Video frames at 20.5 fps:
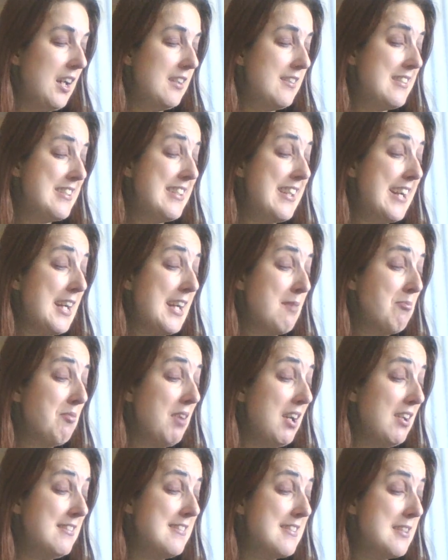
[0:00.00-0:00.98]
Today I'm
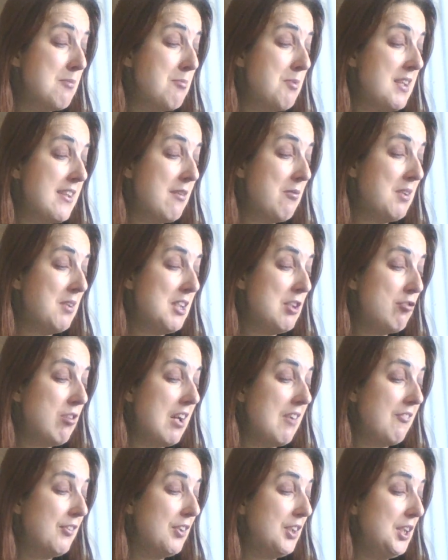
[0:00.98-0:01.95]
going to be doing
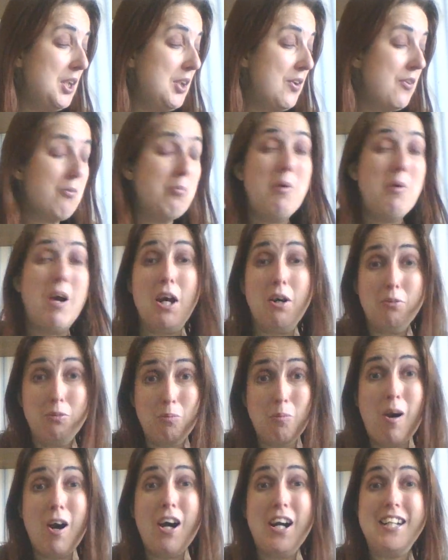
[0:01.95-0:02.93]
Travel News
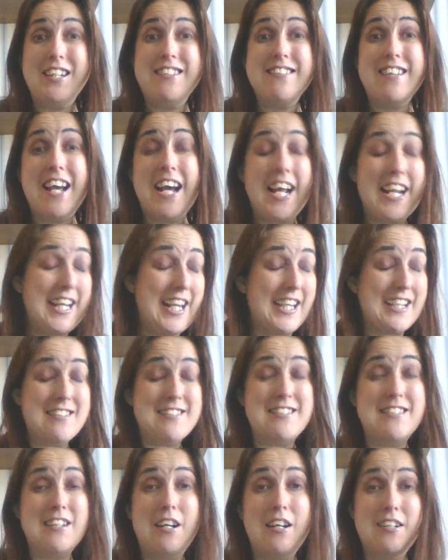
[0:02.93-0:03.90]
Worldwide 10
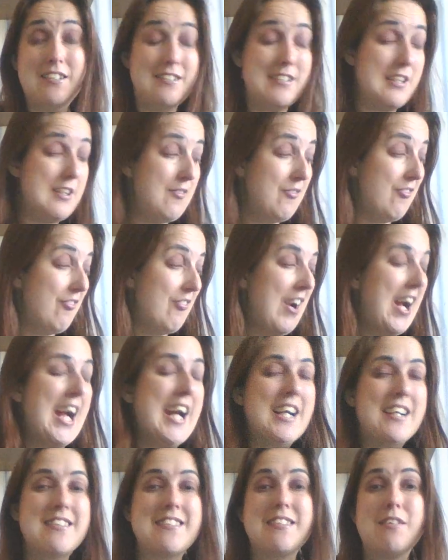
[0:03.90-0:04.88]
exciting
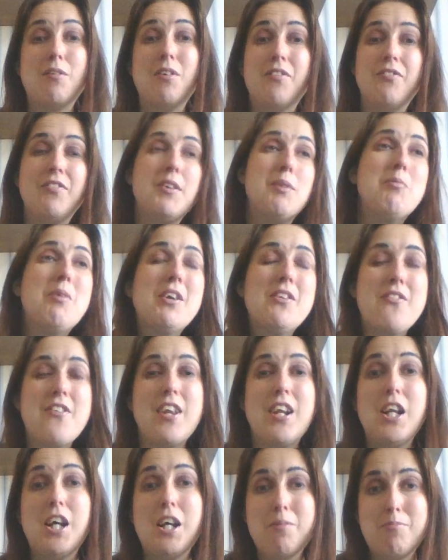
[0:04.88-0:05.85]
facts. So if you want
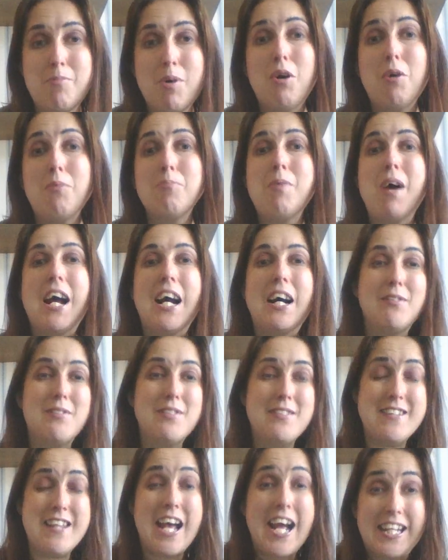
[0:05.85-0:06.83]
to learn more about
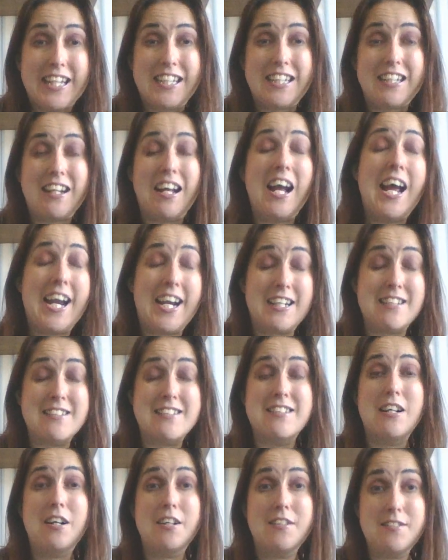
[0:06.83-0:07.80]
10
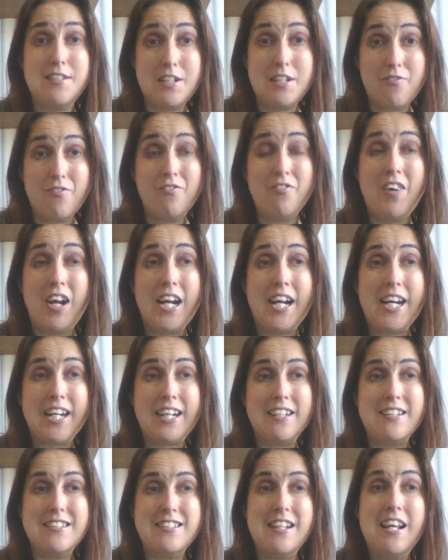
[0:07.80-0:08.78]
exciting
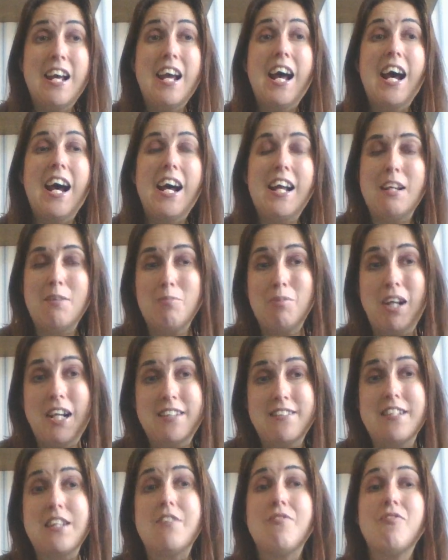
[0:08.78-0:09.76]
facts and I'm
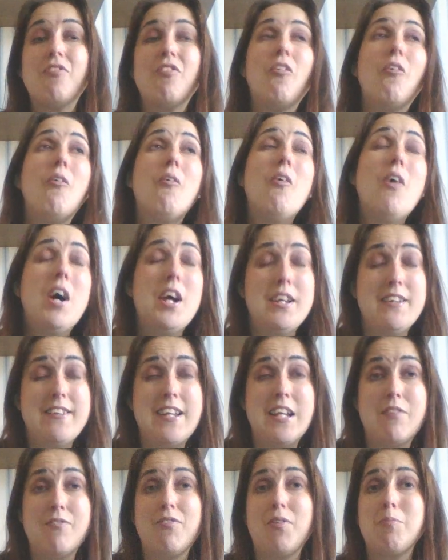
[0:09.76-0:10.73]
getting for, uh,
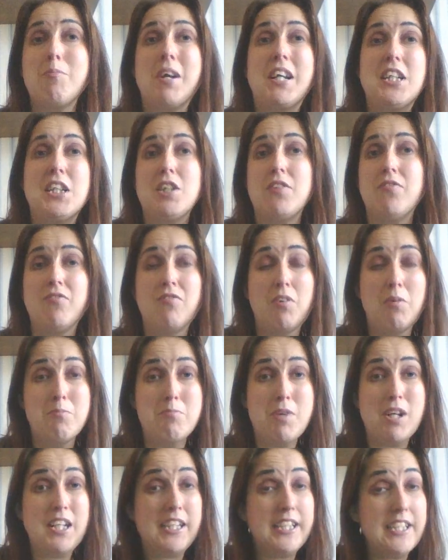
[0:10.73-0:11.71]
the information from
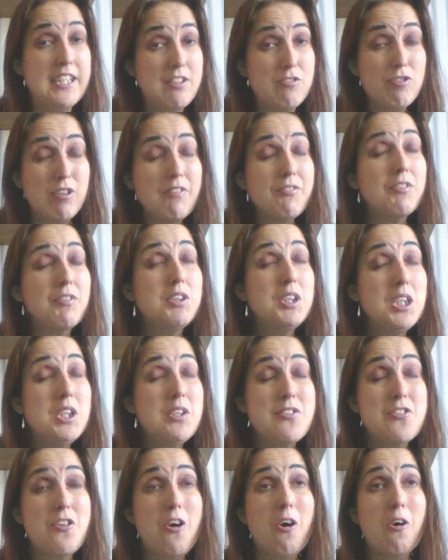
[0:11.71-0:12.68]

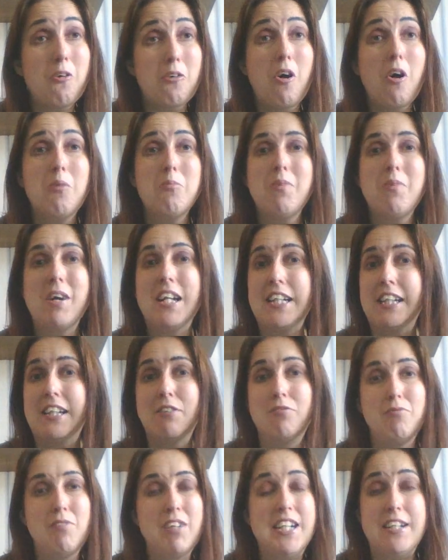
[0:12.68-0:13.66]
breakingtravelnews.com where you
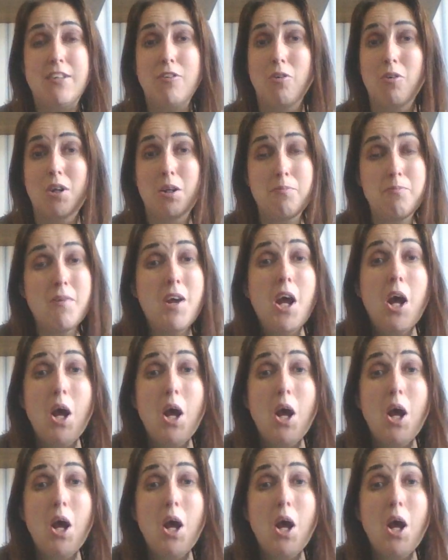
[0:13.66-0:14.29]
can read all of,